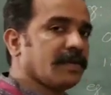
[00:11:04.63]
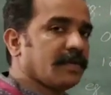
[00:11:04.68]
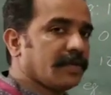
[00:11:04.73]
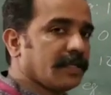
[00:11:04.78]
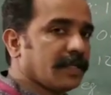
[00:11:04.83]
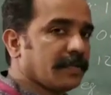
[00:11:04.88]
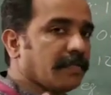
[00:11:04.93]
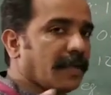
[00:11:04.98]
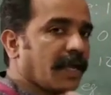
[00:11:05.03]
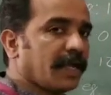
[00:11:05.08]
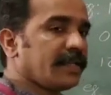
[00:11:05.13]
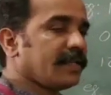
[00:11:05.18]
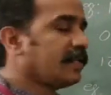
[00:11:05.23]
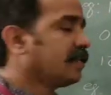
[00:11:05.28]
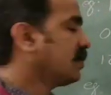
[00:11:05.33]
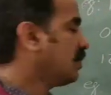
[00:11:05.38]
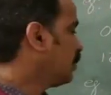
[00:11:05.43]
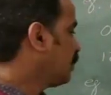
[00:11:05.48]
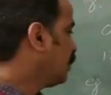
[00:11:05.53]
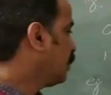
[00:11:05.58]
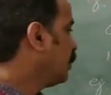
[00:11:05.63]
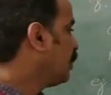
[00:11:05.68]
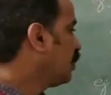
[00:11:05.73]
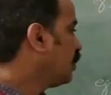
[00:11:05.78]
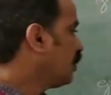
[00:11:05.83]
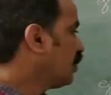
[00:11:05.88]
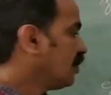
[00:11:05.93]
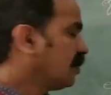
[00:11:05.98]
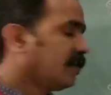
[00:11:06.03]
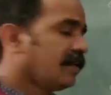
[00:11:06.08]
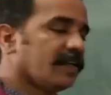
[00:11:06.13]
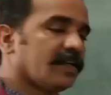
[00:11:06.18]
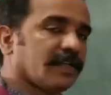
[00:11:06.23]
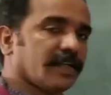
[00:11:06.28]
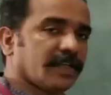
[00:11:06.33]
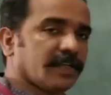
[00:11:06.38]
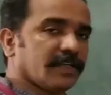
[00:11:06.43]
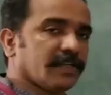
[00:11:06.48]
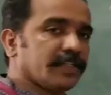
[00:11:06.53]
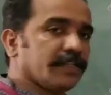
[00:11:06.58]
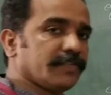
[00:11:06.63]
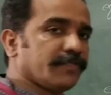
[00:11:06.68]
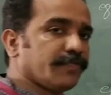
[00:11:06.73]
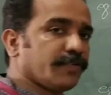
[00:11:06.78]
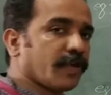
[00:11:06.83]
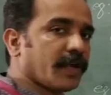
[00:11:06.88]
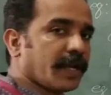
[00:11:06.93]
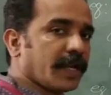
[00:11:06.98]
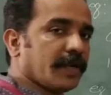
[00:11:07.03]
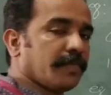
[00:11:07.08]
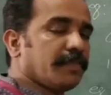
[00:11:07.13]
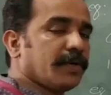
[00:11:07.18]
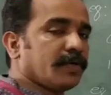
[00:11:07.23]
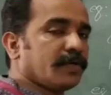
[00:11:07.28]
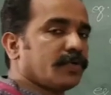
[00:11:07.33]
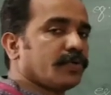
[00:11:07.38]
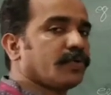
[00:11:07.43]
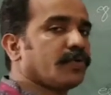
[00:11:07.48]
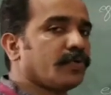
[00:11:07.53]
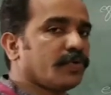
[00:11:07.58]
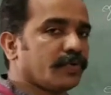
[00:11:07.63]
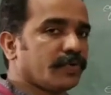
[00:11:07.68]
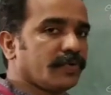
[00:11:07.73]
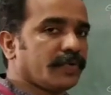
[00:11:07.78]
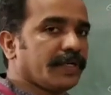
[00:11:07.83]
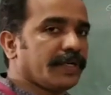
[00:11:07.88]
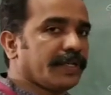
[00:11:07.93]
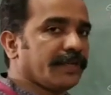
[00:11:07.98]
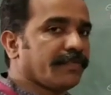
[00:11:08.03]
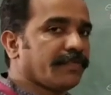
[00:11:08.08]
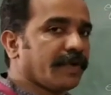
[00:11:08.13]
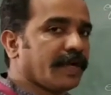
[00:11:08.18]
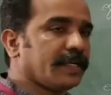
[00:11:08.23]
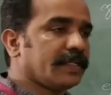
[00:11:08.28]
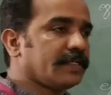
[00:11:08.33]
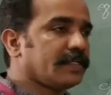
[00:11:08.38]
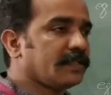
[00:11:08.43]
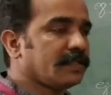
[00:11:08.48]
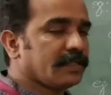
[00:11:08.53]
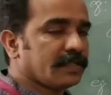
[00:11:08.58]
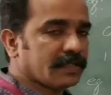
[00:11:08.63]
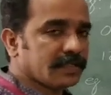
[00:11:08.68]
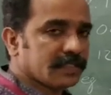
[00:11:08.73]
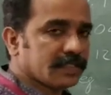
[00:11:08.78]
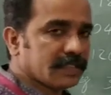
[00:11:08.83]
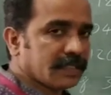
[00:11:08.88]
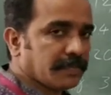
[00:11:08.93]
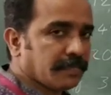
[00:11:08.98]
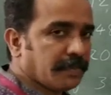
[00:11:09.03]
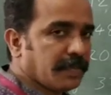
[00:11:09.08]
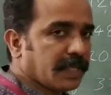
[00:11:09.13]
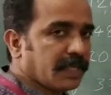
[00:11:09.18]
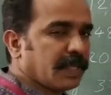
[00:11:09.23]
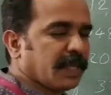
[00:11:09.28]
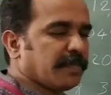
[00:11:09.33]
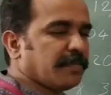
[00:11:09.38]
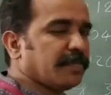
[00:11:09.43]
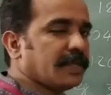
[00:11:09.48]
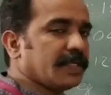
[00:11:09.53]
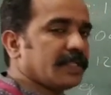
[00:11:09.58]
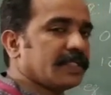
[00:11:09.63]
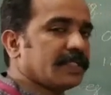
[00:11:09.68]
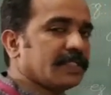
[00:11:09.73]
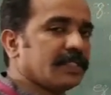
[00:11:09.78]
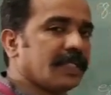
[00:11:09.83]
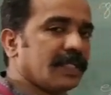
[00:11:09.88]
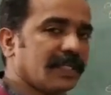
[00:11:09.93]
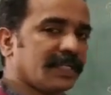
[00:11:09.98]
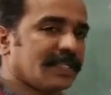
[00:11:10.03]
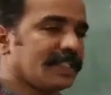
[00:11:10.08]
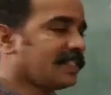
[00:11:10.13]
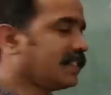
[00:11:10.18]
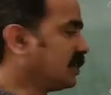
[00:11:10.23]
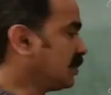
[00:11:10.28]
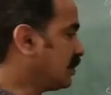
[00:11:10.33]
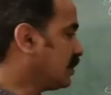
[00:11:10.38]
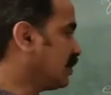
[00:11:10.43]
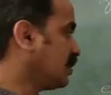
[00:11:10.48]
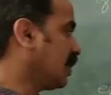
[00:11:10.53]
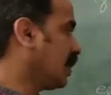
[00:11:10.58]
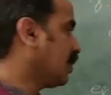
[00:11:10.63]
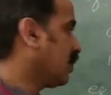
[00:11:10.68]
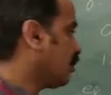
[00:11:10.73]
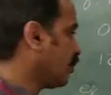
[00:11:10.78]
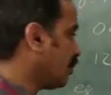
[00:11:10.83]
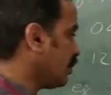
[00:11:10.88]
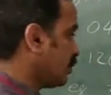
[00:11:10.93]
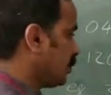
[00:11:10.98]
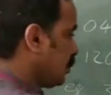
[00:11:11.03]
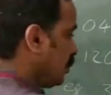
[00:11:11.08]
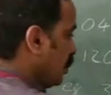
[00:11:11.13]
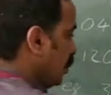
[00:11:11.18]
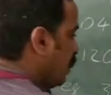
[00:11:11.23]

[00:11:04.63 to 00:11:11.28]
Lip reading: in mind, if you are able to divide some big numbers, then it is easy. Otherwise,